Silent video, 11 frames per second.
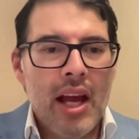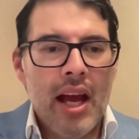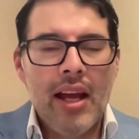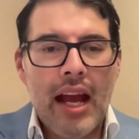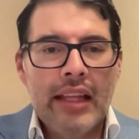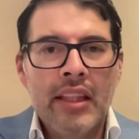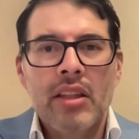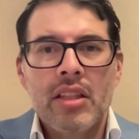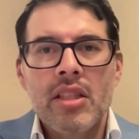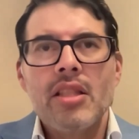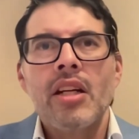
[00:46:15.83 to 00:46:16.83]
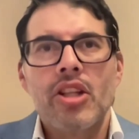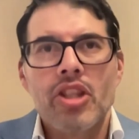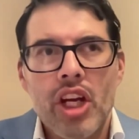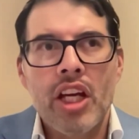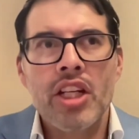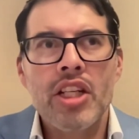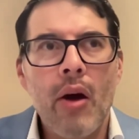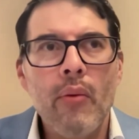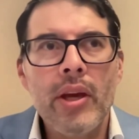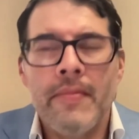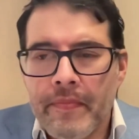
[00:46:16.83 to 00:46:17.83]
I think this is going to change how
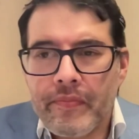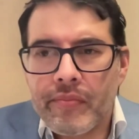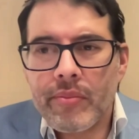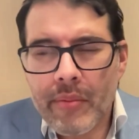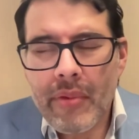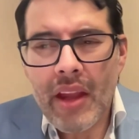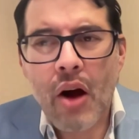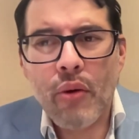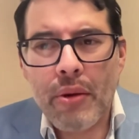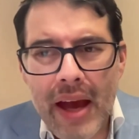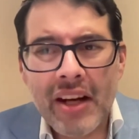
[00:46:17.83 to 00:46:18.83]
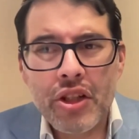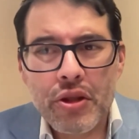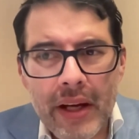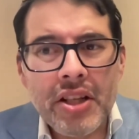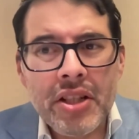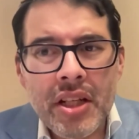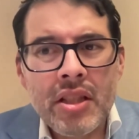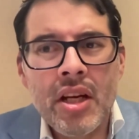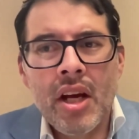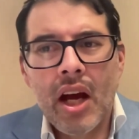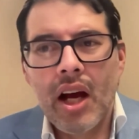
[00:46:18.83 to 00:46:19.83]
we manage patients,
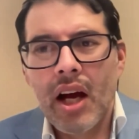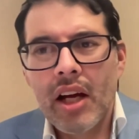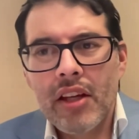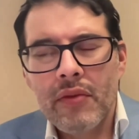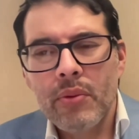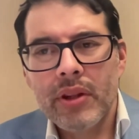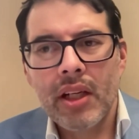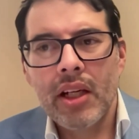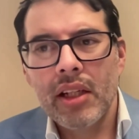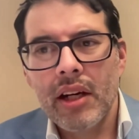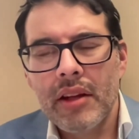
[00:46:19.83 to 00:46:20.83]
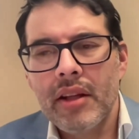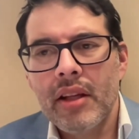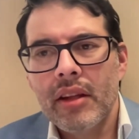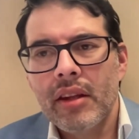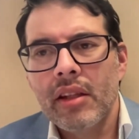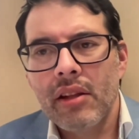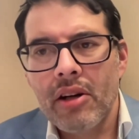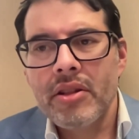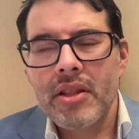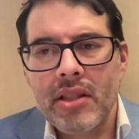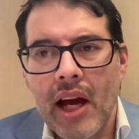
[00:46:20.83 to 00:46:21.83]
even with a lot of the large
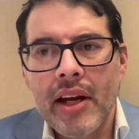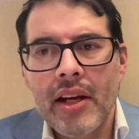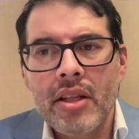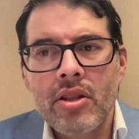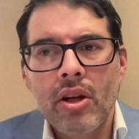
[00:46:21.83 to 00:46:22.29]
societies.